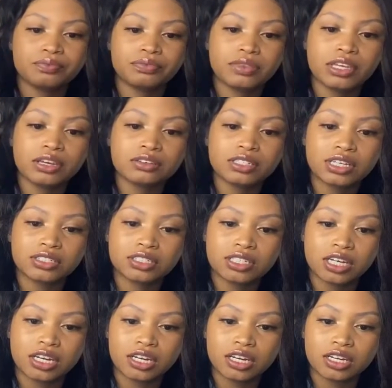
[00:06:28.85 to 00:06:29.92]
Leo,
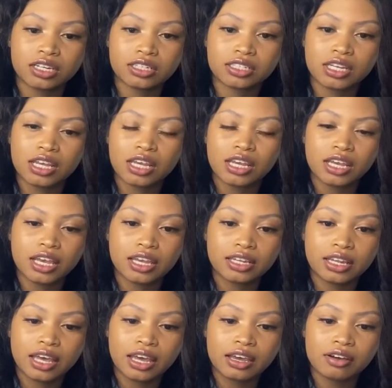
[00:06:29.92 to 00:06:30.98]
Sagittarius, and
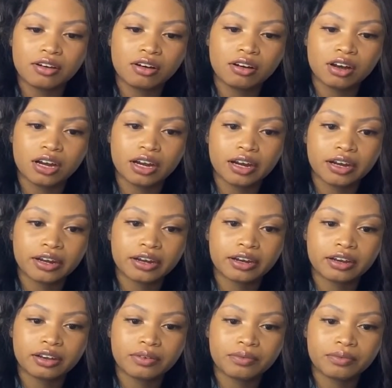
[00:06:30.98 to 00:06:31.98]
they are.